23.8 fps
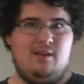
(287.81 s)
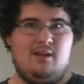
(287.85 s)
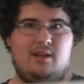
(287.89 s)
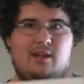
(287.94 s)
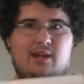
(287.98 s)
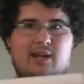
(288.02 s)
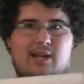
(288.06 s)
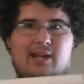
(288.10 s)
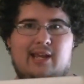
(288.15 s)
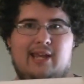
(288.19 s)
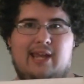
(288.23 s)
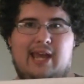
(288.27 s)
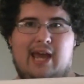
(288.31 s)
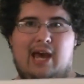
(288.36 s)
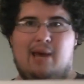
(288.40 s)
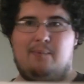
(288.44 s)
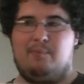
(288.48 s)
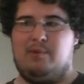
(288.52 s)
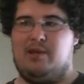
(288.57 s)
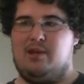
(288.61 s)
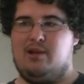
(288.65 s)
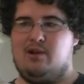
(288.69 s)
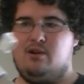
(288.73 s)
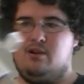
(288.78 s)
I got a
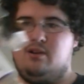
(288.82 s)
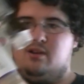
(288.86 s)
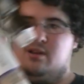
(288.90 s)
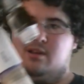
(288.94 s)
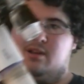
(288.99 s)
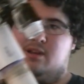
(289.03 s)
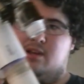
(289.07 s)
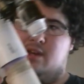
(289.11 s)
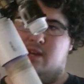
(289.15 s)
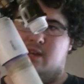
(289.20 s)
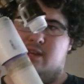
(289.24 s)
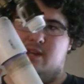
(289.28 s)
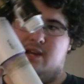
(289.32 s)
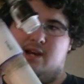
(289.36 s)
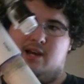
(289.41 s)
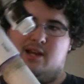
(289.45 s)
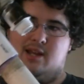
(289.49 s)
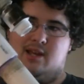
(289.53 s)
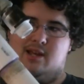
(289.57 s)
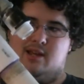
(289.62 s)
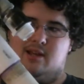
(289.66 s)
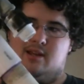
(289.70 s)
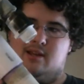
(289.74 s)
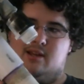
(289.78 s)
cap here, I got
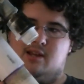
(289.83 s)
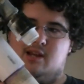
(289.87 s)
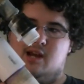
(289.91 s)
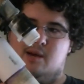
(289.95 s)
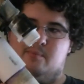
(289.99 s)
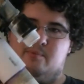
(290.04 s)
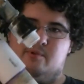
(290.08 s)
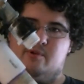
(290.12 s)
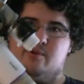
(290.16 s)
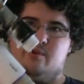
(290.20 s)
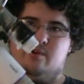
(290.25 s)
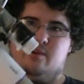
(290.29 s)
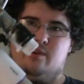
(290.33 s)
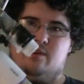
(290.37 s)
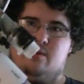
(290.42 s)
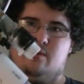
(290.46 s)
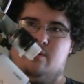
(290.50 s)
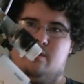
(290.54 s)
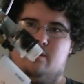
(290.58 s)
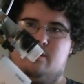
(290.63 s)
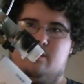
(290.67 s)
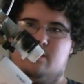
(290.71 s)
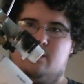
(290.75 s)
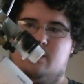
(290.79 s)
a coupler here,
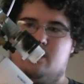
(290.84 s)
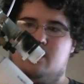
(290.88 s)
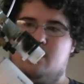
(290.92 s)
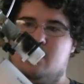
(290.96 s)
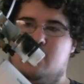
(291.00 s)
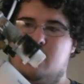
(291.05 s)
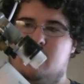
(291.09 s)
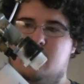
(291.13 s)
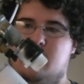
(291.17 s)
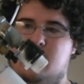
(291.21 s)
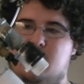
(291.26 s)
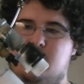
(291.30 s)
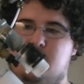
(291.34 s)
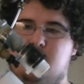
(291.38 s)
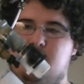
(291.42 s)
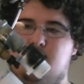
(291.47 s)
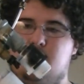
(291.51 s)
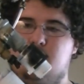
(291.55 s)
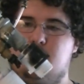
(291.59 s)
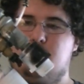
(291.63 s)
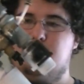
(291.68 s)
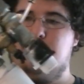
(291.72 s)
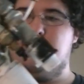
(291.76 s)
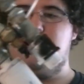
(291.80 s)
and then I got a
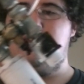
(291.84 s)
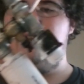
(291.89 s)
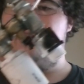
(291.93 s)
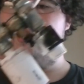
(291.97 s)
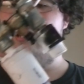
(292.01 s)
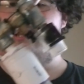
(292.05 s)
threaded